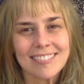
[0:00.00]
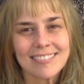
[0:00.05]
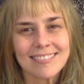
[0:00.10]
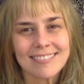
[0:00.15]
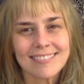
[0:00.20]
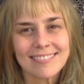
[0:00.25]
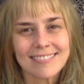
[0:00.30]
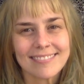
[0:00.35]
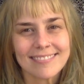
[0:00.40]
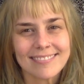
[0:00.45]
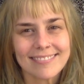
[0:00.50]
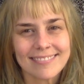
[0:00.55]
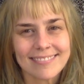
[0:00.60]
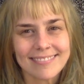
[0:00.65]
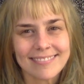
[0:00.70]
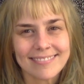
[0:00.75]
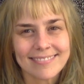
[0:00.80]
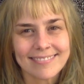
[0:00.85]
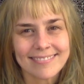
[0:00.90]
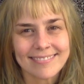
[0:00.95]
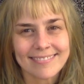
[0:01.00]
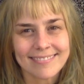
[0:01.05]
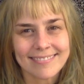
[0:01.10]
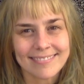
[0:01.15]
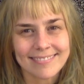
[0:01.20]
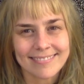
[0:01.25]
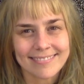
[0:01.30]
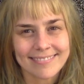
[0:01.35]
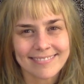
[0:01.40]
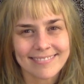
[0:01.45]

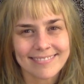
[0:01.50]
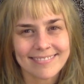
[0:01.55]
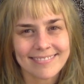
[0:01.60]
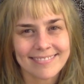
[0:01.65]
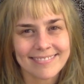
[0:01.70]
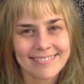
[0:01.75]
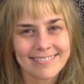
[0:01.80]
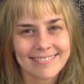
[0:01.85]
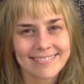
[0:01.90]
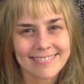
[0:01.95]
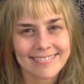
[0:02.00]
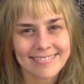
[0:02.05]
(silence)